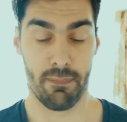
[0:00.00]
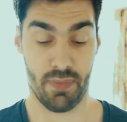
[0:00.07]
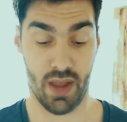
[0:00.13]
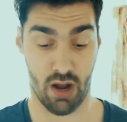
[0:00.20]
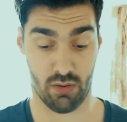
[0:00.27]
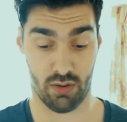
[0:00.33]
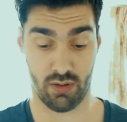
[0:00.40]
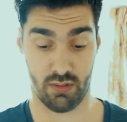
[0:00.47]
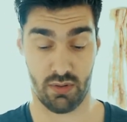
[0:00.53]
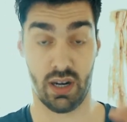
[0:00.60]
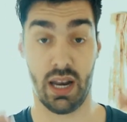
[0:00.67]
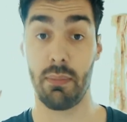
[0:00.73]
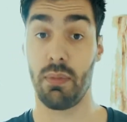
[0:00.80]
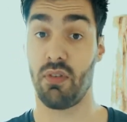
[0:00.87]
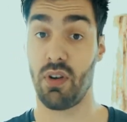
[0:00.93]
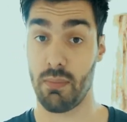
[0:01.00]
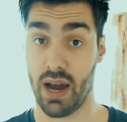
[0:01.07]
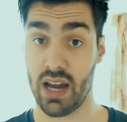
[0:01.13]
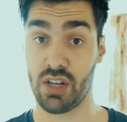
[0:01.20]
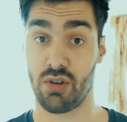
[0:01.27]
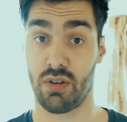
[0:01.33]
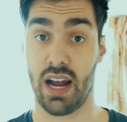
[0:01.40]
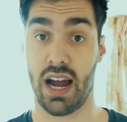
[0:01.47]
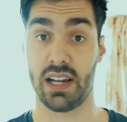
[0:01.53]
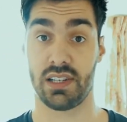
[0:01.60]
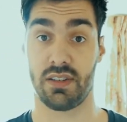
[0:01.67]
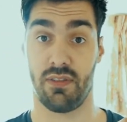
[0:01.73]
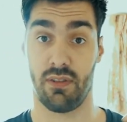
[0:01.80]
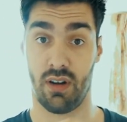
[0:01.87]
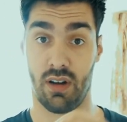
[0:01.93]
Now, let me remind you
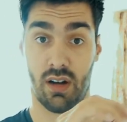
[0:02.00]
guys,